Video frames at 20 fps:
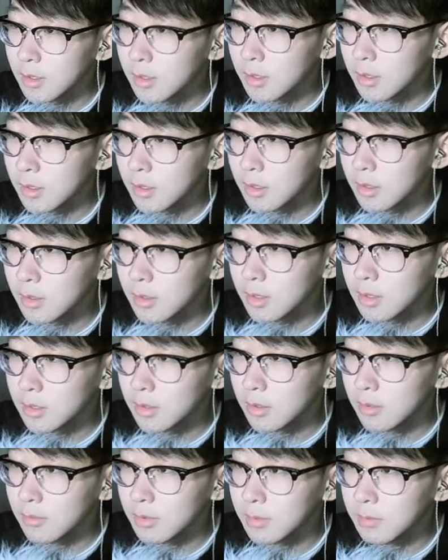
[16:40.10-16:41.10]
Let's
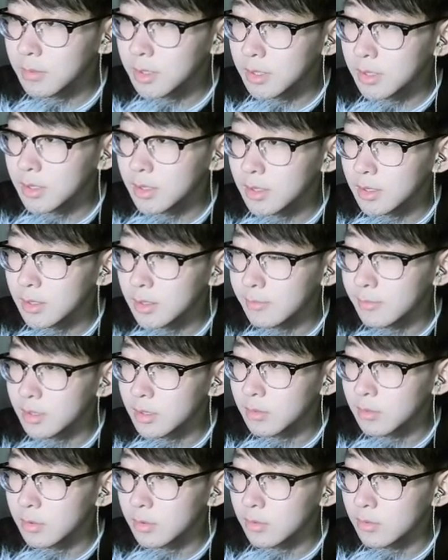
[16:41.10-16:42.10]
start with BCD
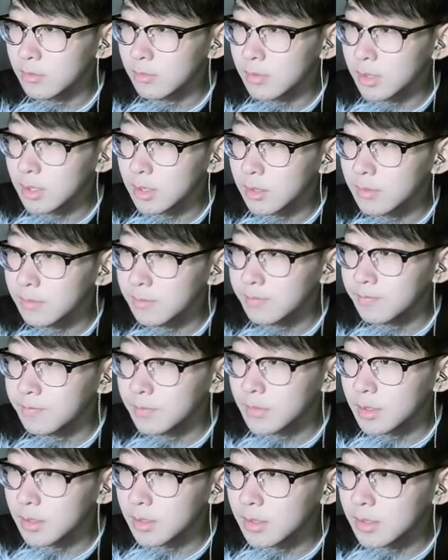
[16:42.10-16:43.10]
divisible 3
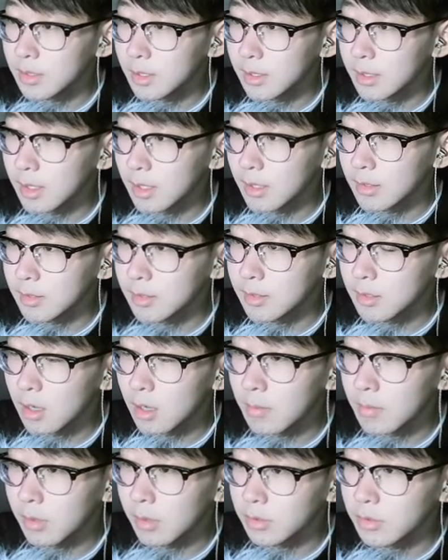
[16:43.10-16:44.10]
and set that as the
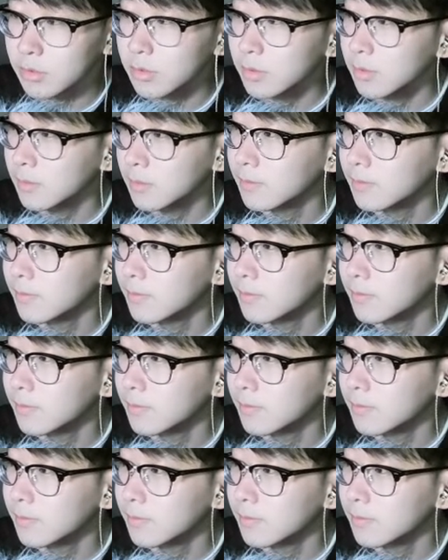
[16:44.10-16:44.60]
top module.